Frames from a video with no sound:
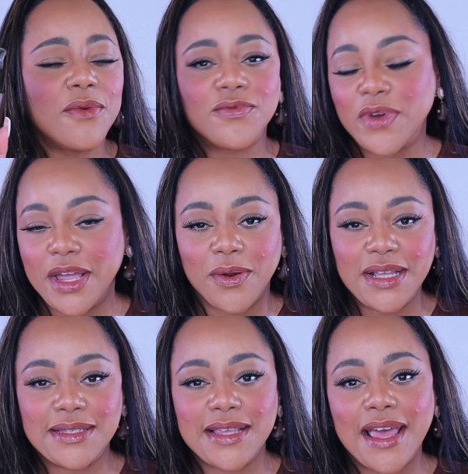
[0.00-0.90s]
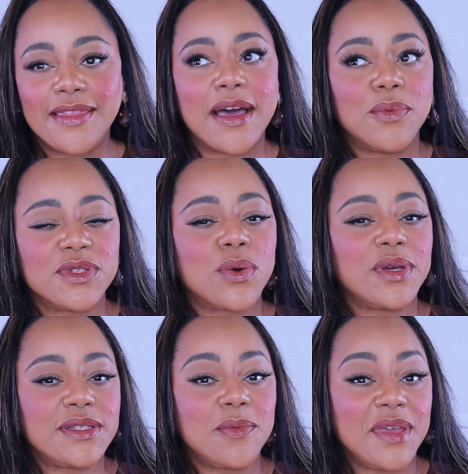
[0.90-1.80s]
fragrance that was
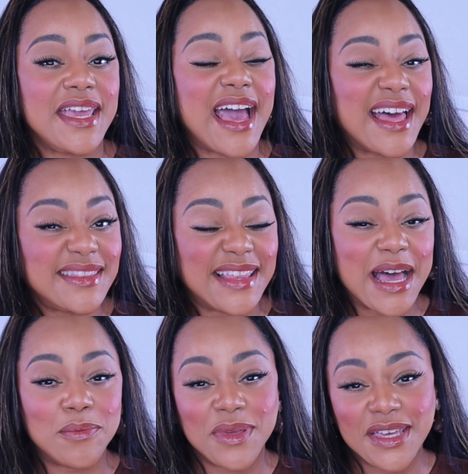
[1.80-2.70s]
going to be at that,